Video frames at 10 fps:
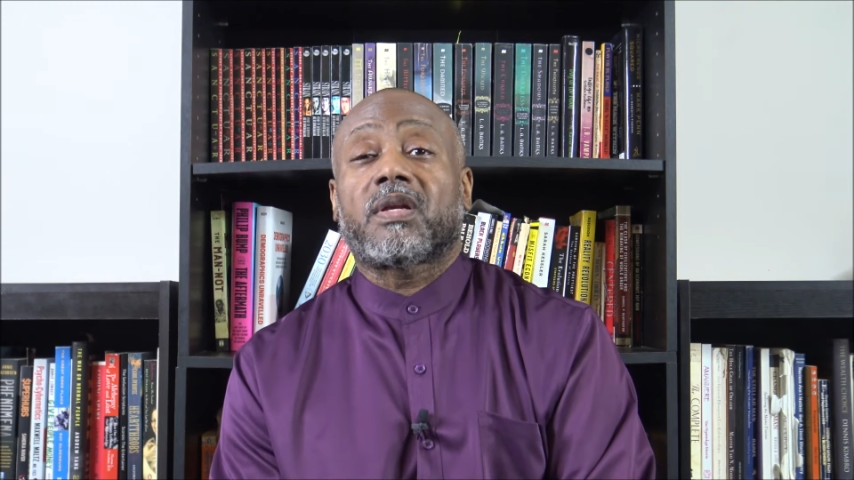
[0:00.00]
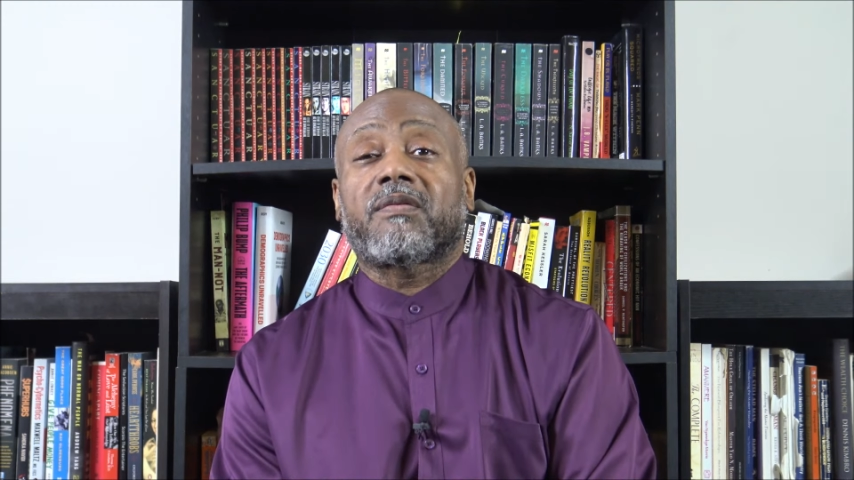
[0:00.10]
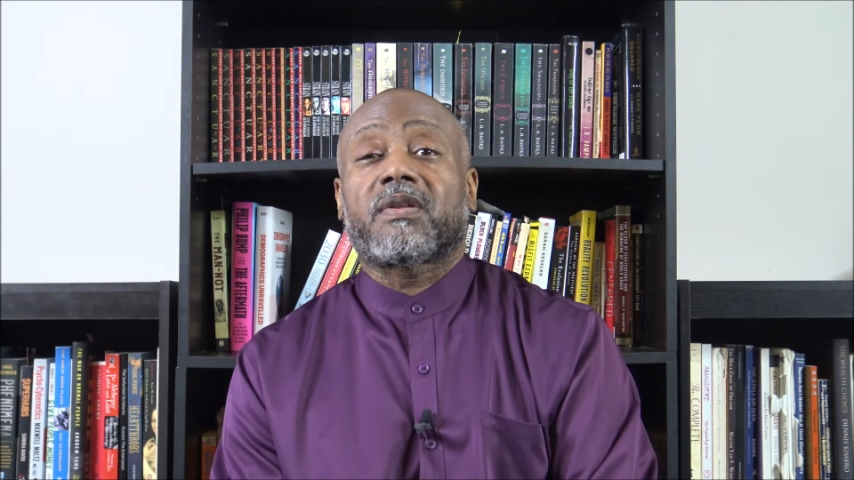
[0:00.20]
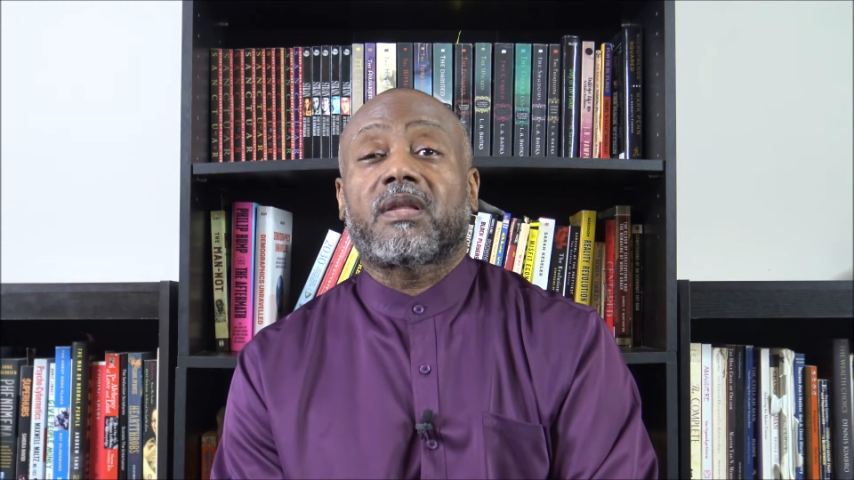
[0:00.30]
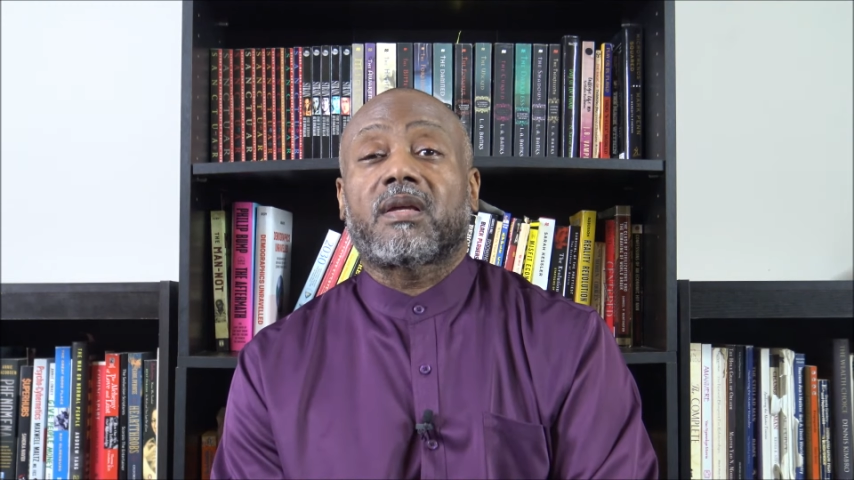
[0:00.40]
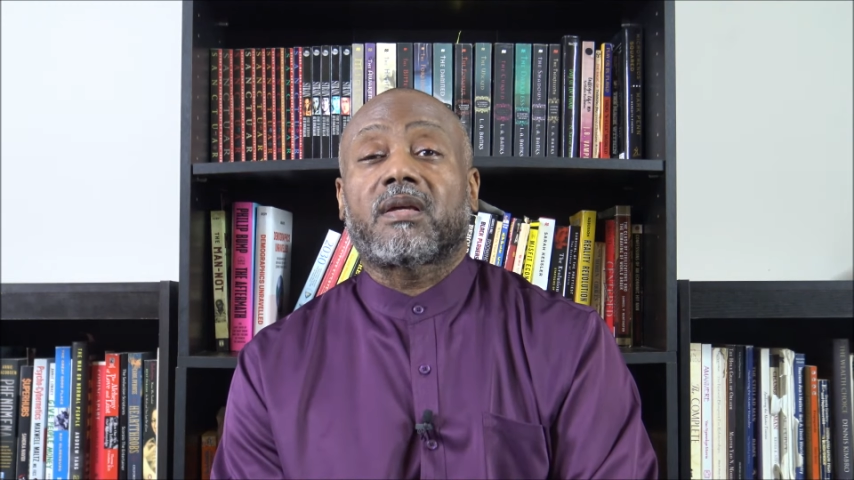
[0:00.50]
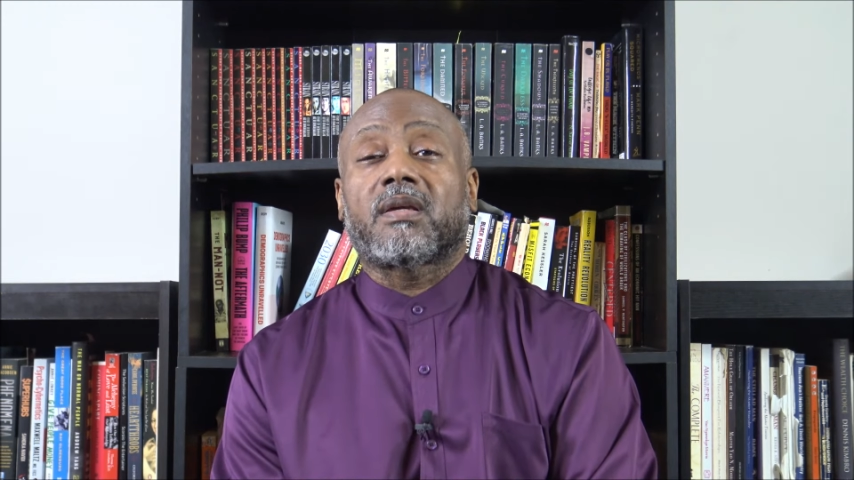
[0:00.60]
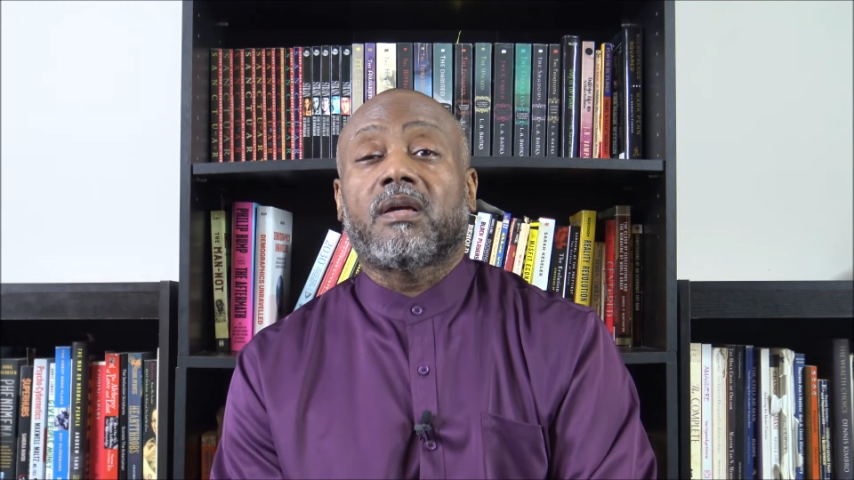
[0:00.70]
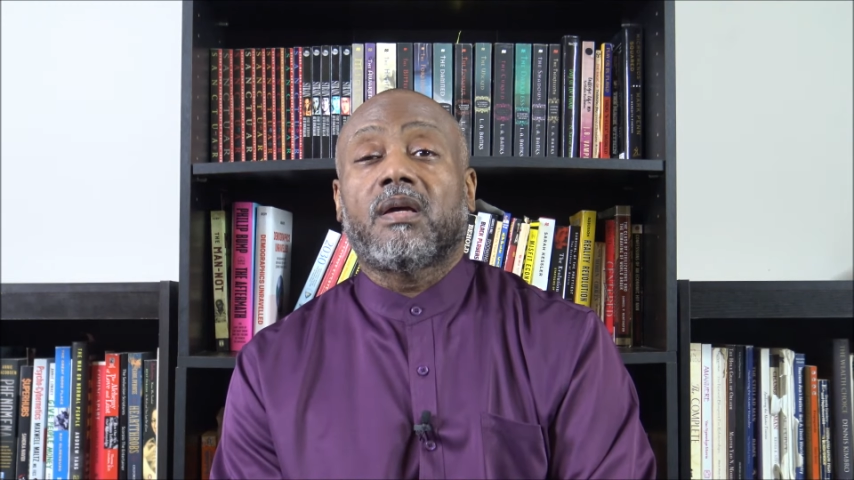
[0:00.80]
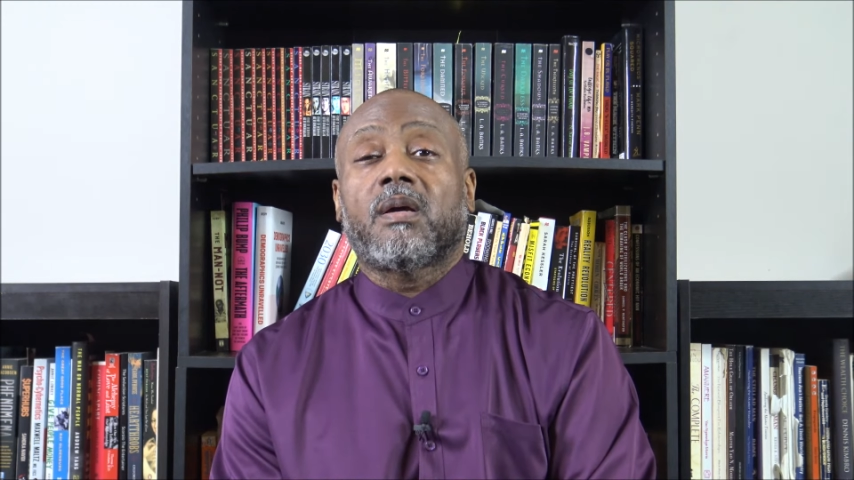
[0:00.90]
and everything.
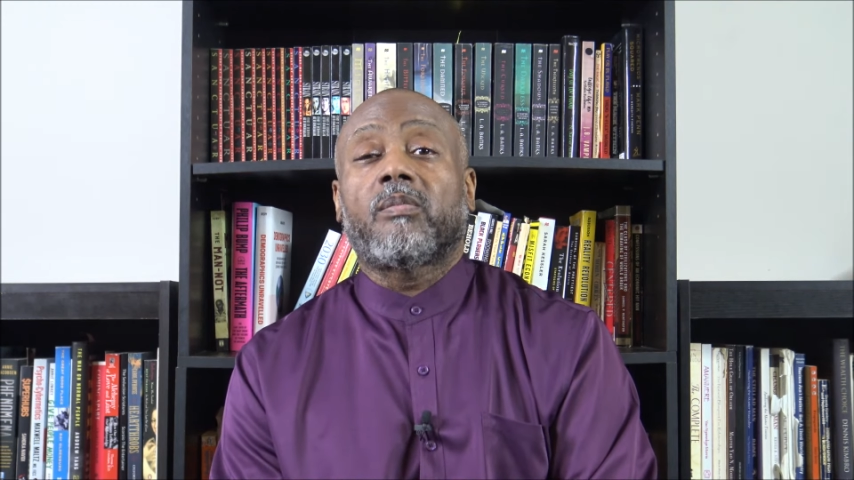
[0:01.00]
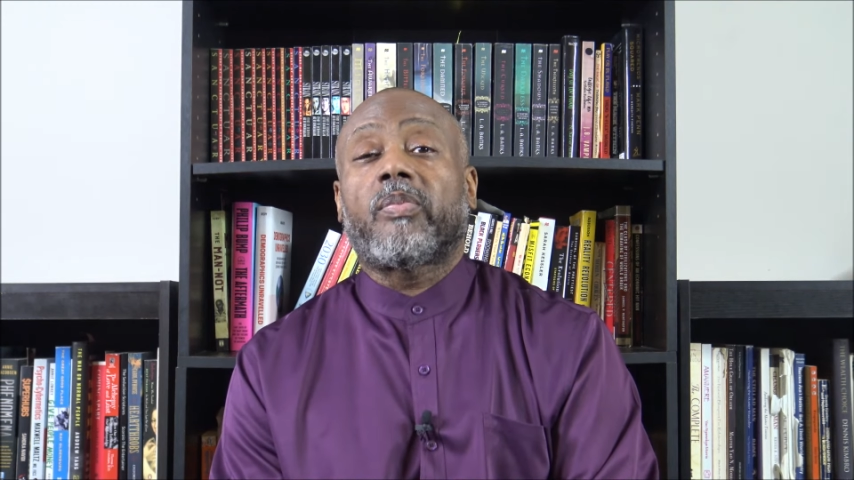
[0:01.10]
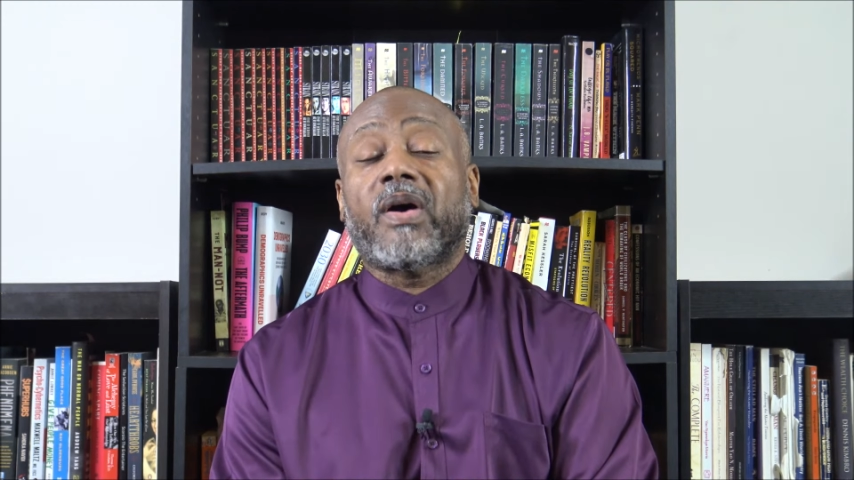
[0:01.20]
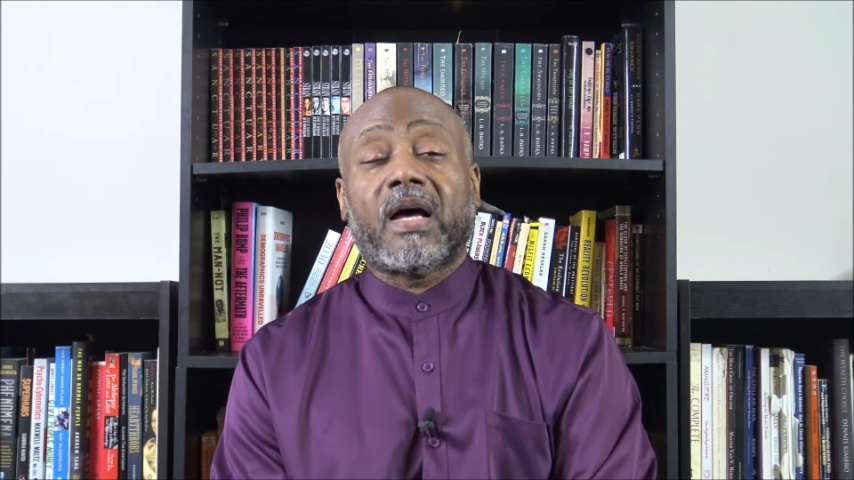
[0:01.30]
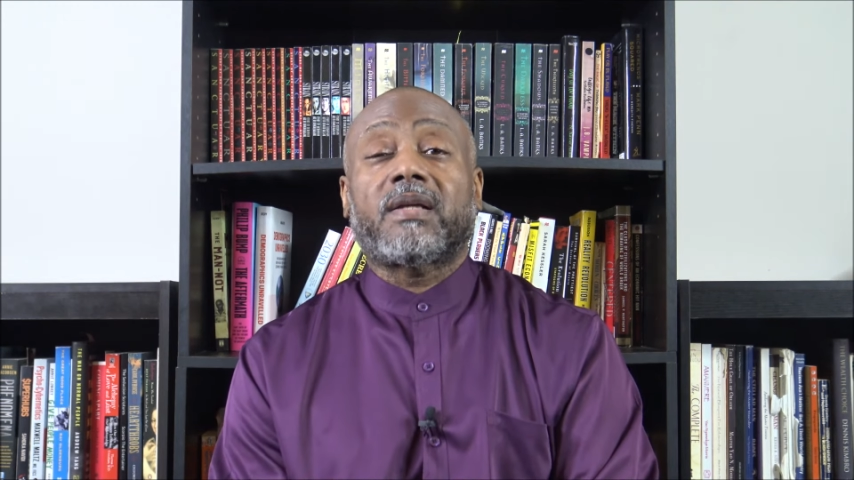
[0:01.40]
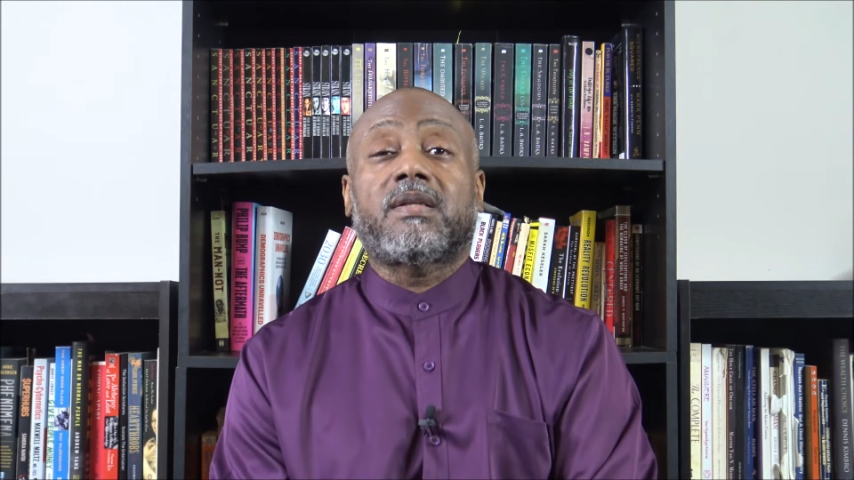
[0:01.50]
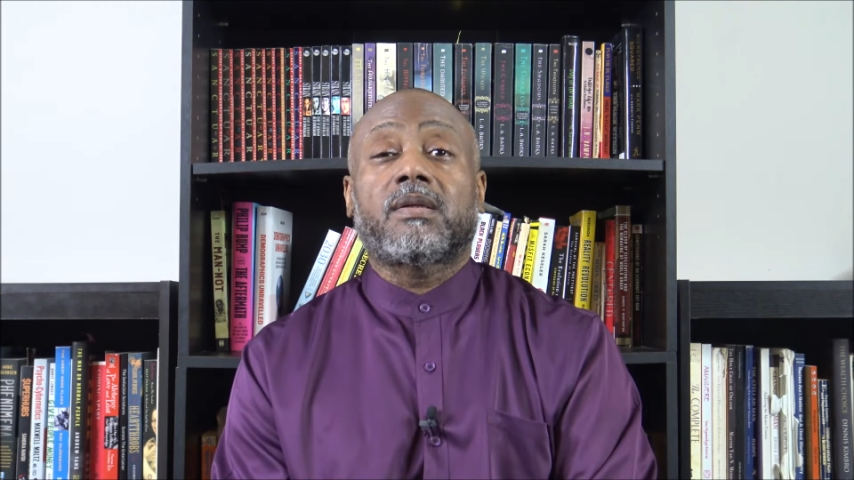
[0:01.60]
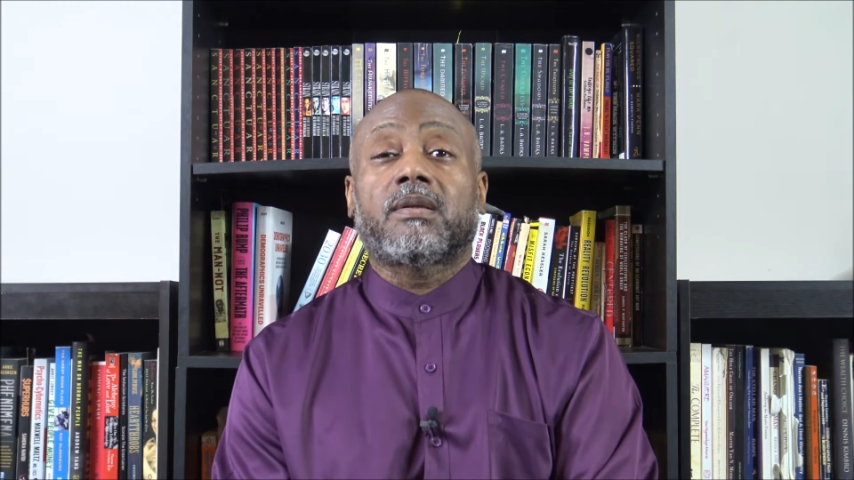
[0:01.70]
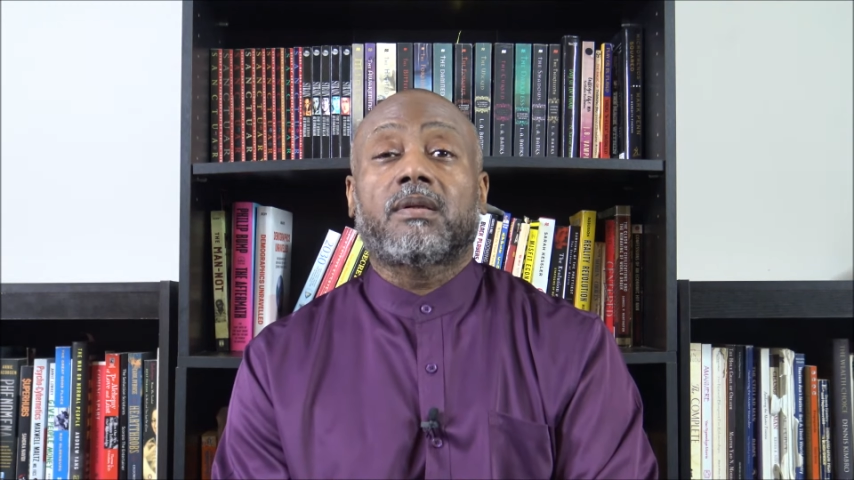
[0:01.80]
But